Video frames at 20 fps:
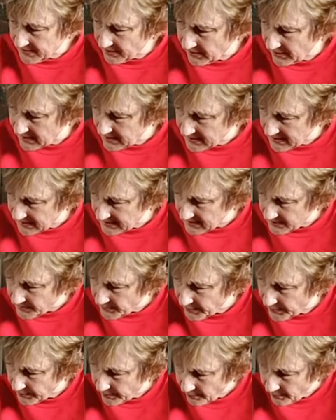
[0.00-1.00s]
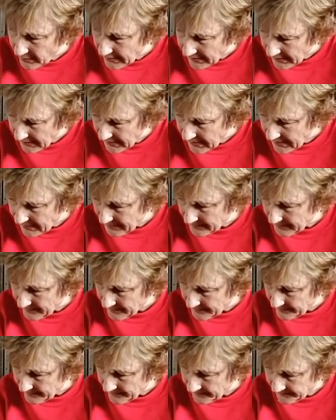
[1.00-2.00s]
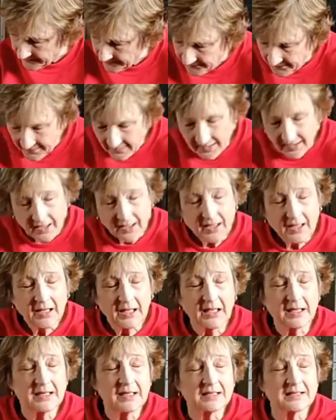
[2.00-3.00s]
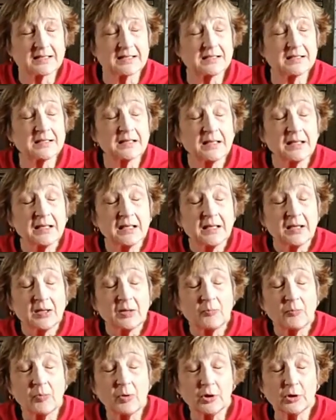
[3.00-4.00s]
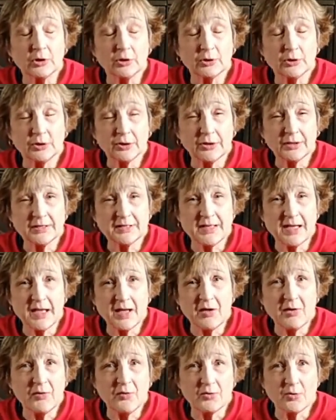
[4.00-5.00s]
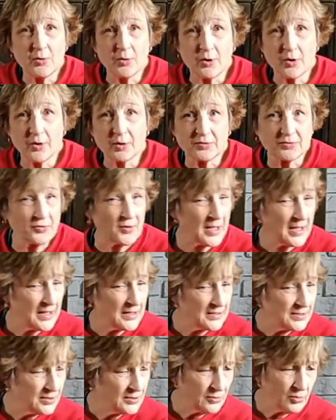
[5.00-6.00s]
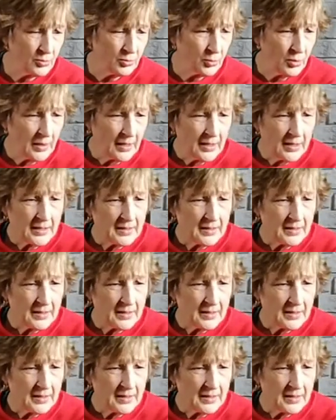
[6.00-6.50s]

So he doesn't pull away. He doesn't look down or try to